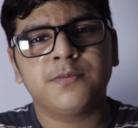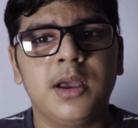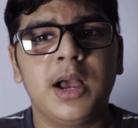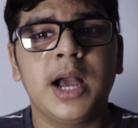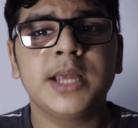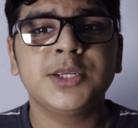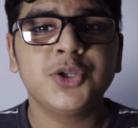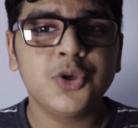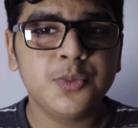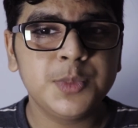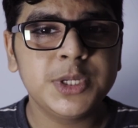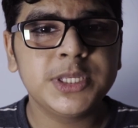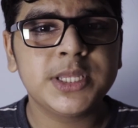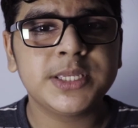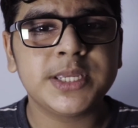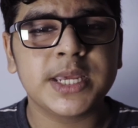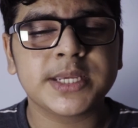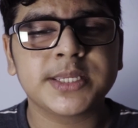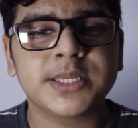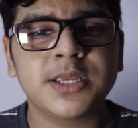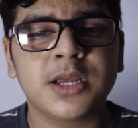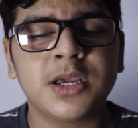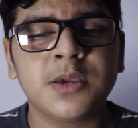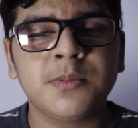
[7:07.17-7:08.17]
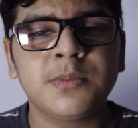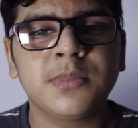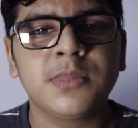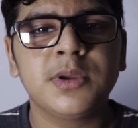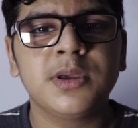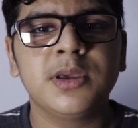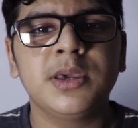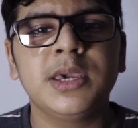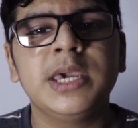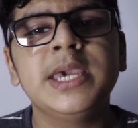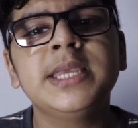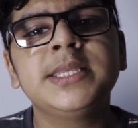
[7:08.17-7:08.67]
Until we meet the next time,
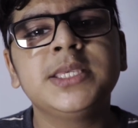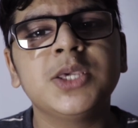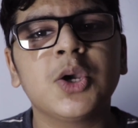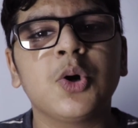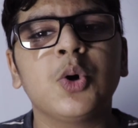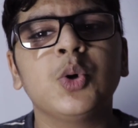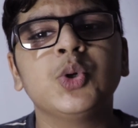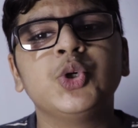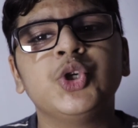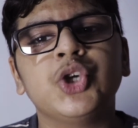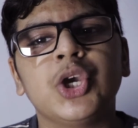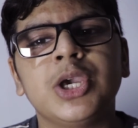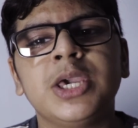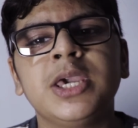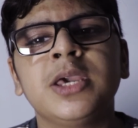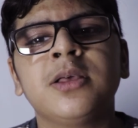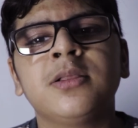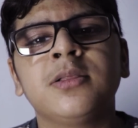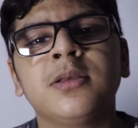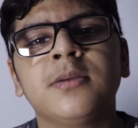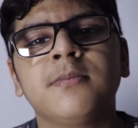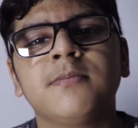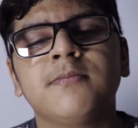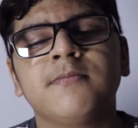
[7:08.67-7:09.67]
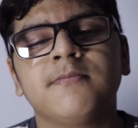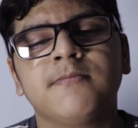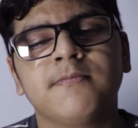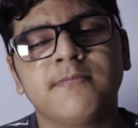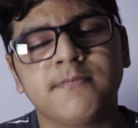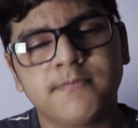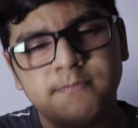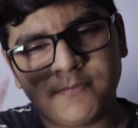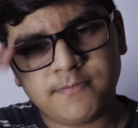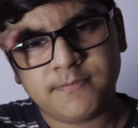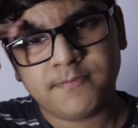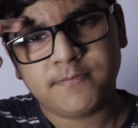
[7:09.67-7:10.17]
it's your host Shahil,
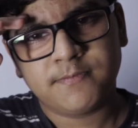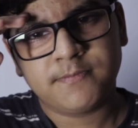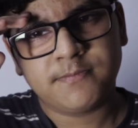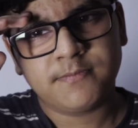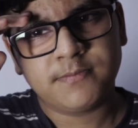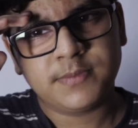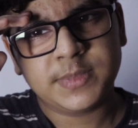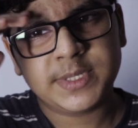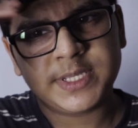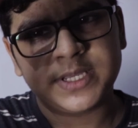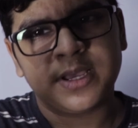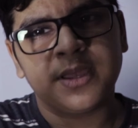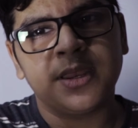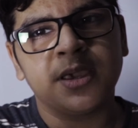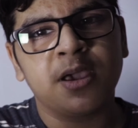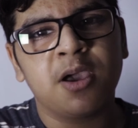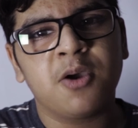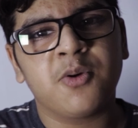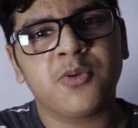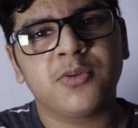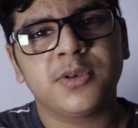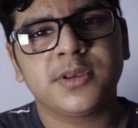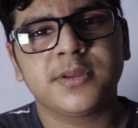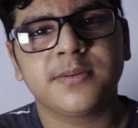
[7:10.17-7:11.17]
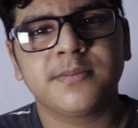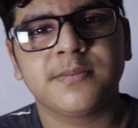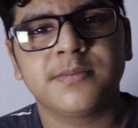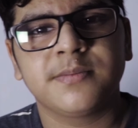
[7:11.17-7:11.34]
signing out.